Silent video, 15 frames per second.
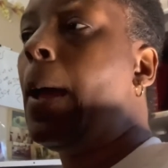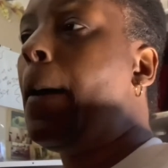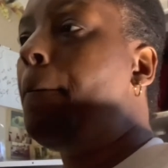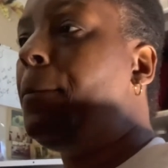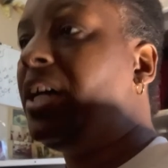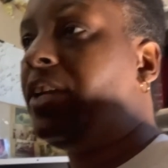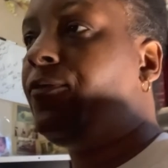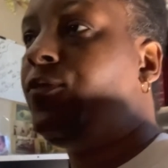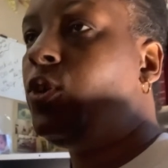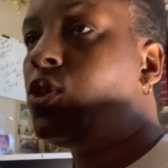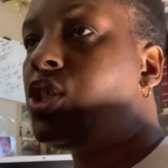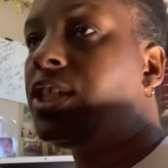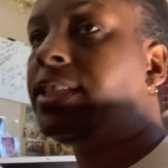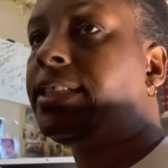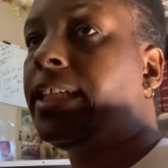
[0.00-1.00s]
But if you're
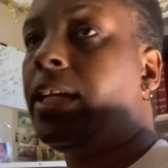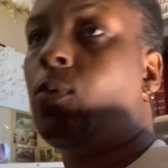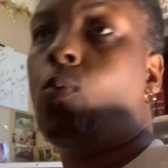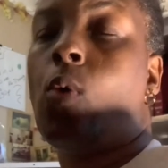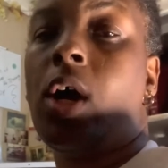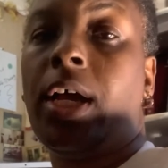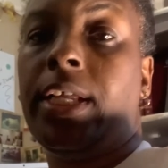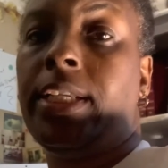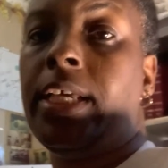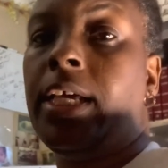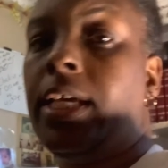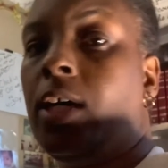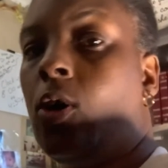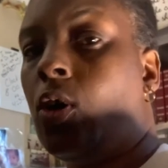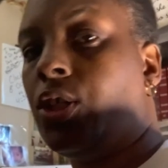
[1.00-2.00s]
just seeing one
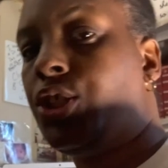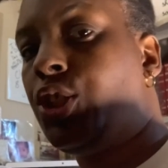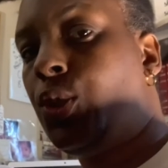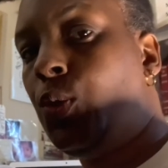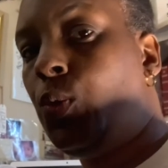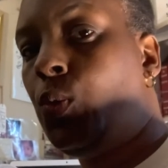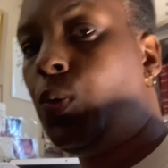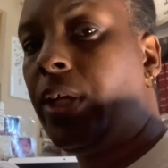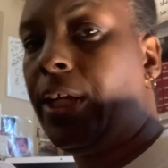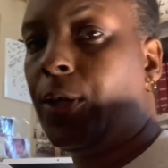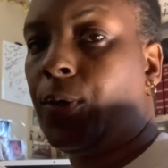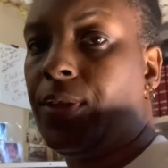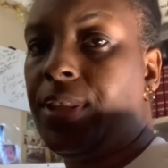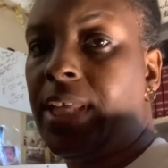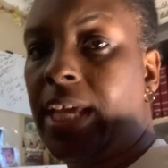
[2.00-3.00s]
or two here
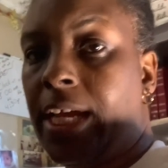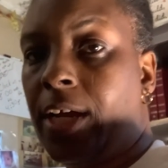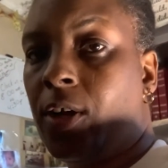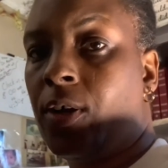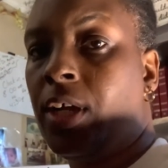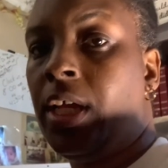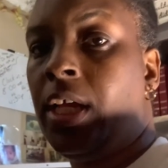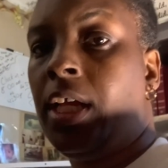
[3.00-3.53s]
and there,